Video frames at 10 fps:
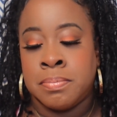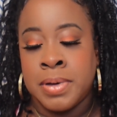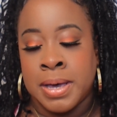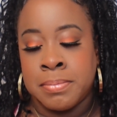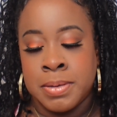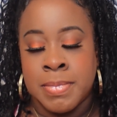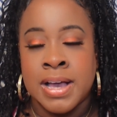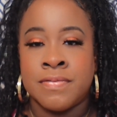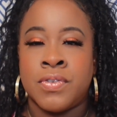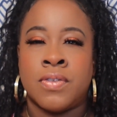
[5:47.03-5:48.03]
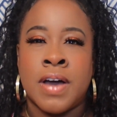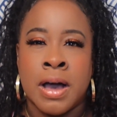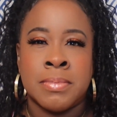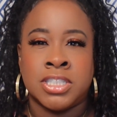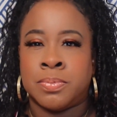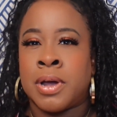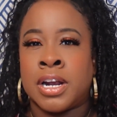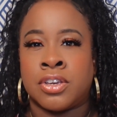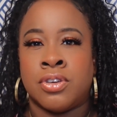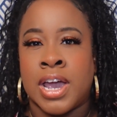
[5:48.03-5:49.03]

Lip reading: But be mindful of how much product